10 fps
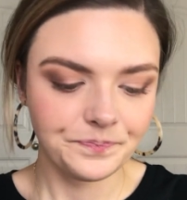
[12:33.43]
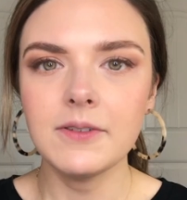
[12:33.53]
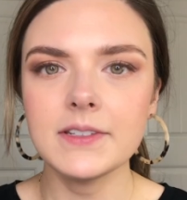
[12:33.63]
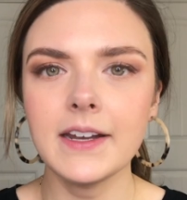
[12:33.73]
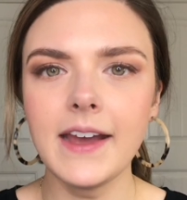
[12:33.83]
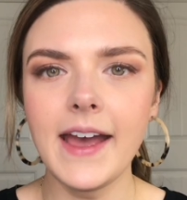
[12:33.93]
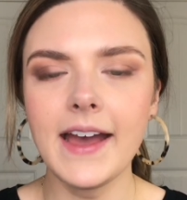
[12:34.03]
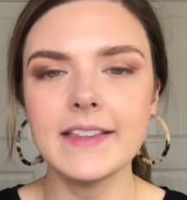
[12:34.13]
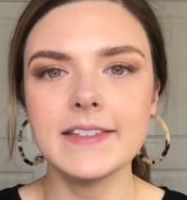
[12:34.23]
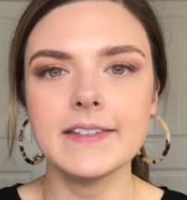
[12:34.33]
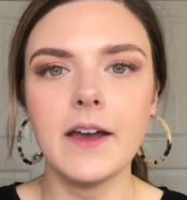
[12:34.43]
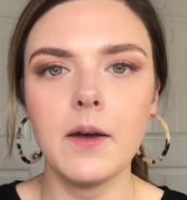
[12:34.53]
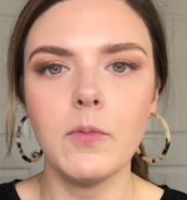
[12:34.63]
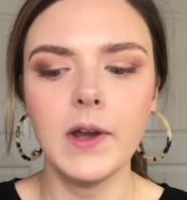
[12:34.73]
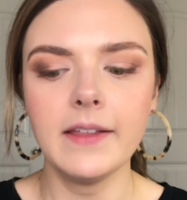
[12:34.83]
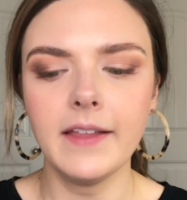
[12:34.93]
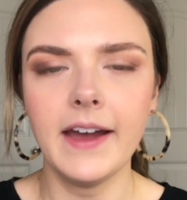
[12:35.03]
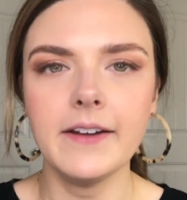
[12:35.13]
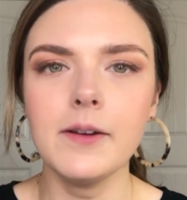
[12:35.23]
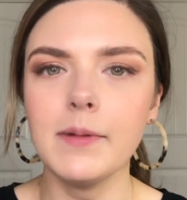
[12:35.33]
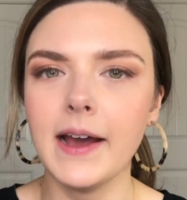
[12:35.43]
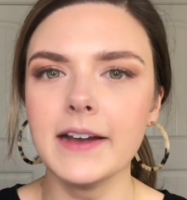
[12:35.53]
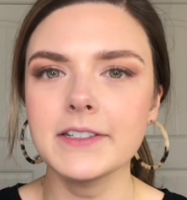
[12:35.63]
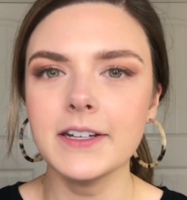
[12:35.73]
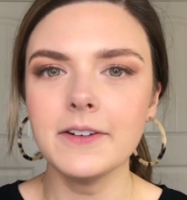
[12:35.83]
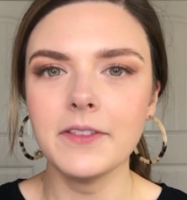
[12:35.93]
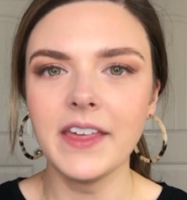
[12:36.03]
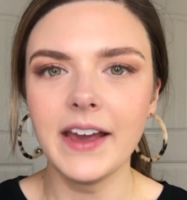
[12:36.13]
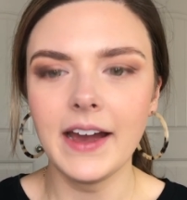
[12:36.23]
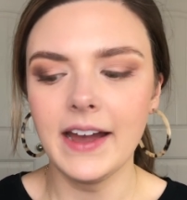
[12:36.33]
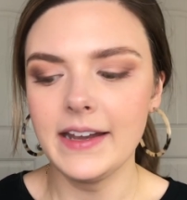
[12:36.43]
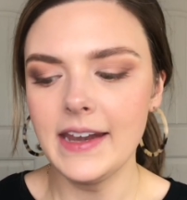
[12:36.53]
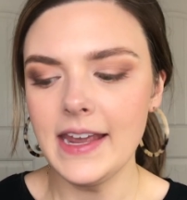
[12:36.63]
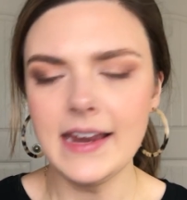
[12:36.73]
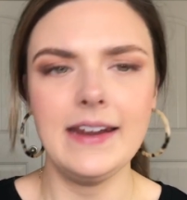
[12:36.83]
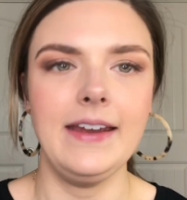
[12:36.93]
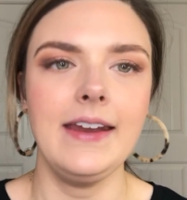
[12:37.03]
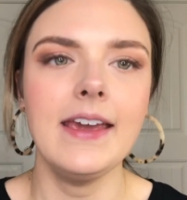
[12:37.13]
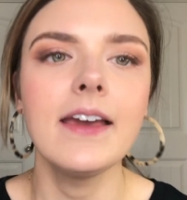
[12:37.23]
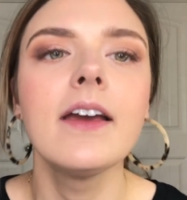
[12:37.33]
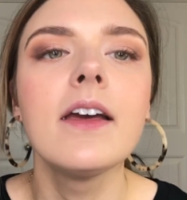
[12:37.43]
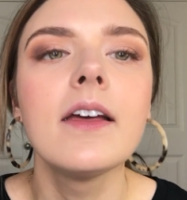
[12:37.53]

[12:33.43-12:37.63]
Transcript: I was gonna add some wing liner, but I actually don't think I need any.